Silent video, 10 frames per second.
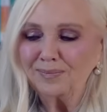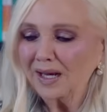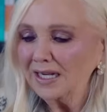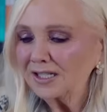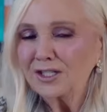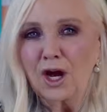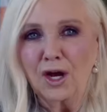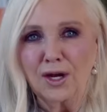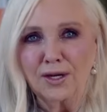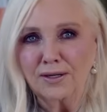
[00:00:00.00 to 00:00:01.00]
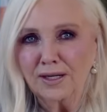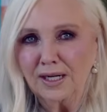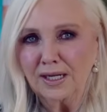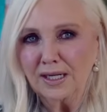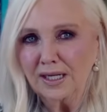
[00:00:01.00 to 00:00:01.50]
So,
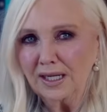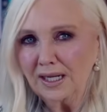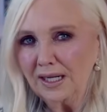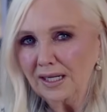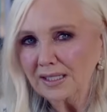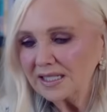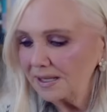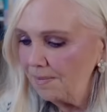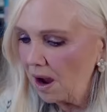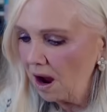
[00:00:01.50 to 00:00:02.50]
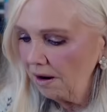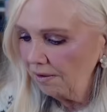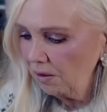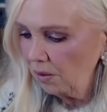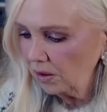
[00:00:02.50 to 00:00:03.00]

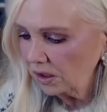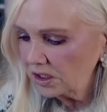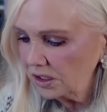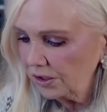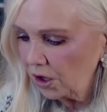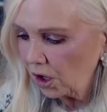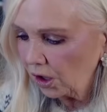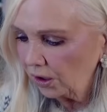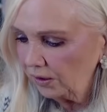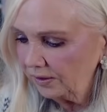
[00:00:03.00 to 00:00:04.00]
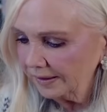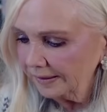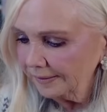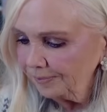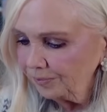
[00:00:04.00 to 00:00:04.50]
Samira wanted to know
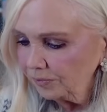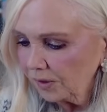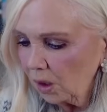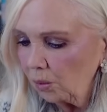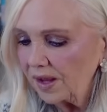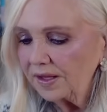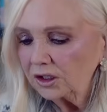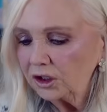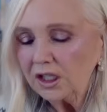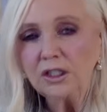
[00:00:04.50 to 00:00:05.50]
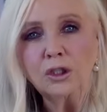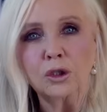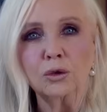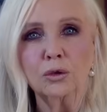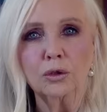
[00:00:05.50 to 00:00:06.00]
whether she
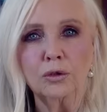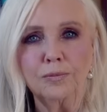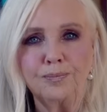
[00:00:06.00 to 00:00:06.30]
should